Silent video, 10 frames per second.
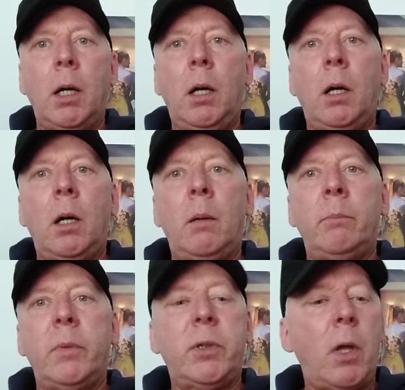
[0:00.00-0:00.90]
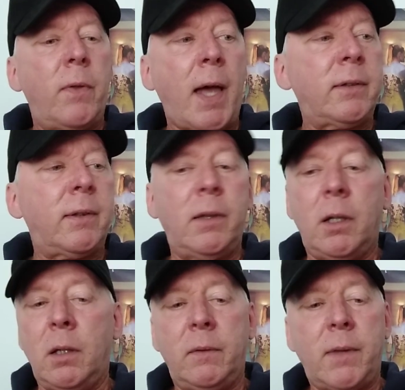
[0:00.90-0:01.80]
So that's
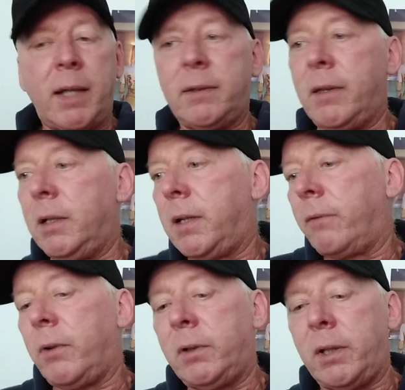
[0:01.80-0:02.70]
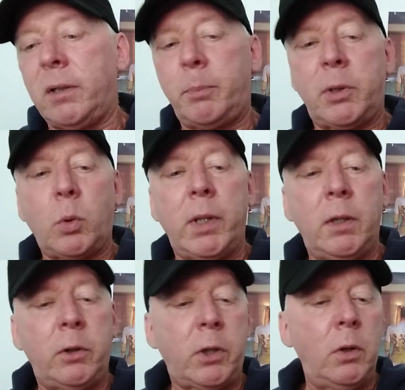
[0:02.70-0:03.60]
the differences between
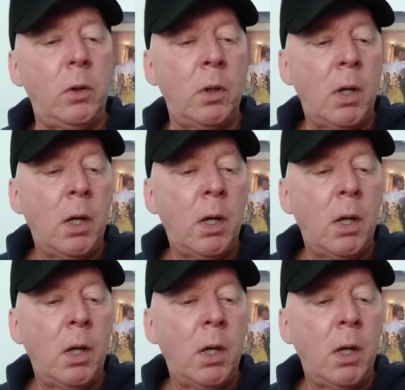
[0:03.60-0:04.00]
the two.